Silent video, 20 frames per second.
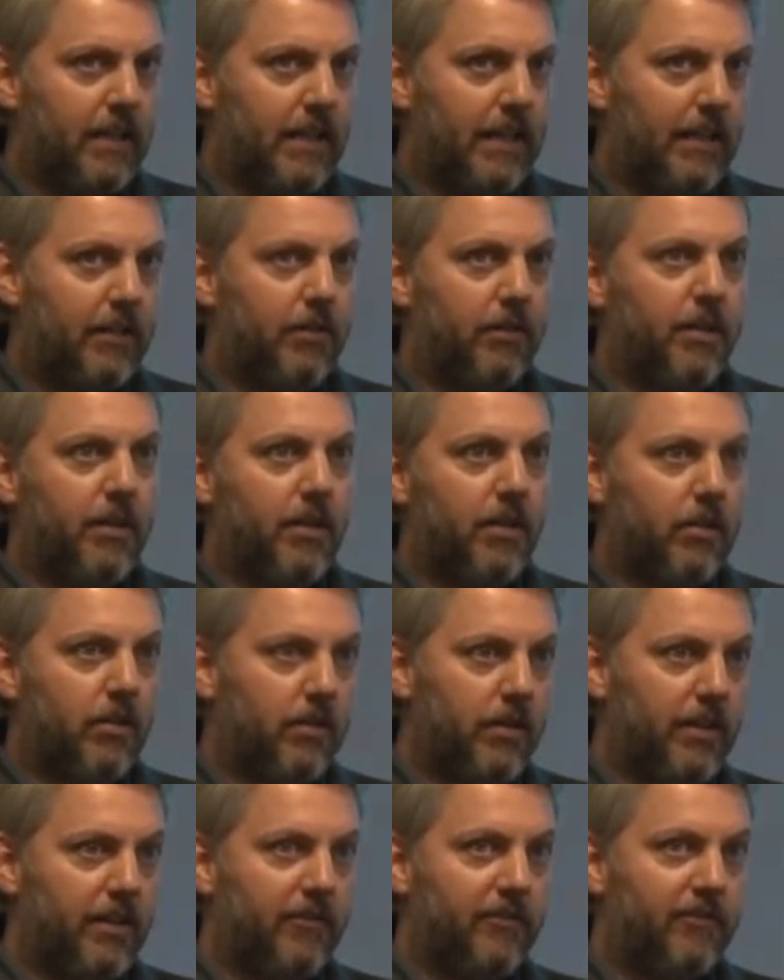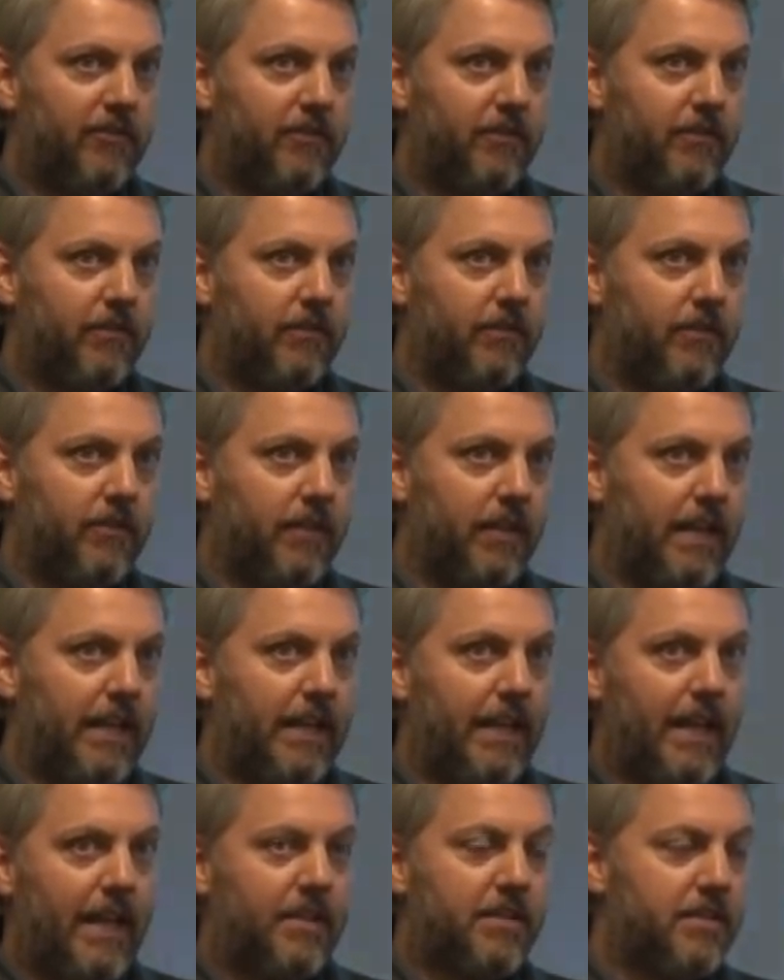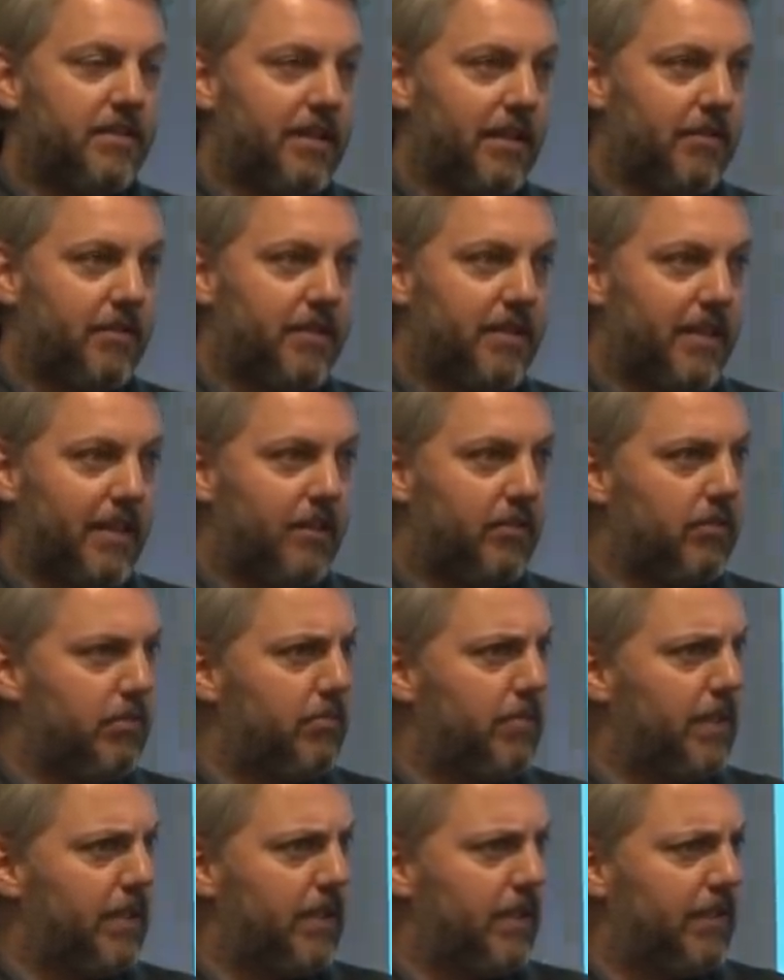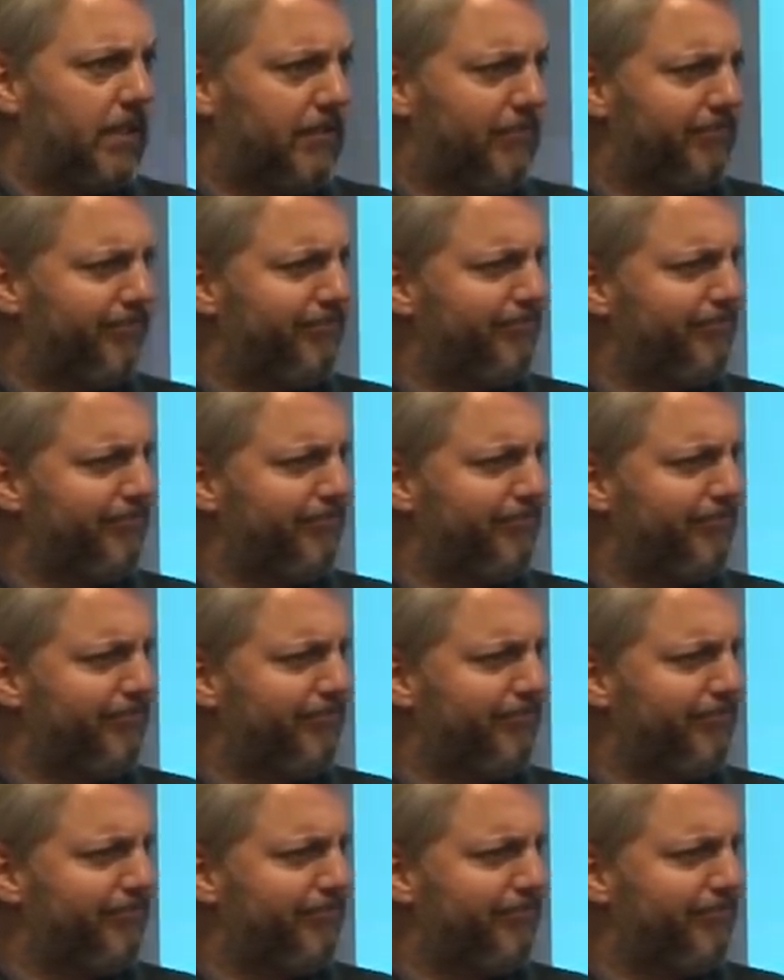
I don't know if any actions I would take would be,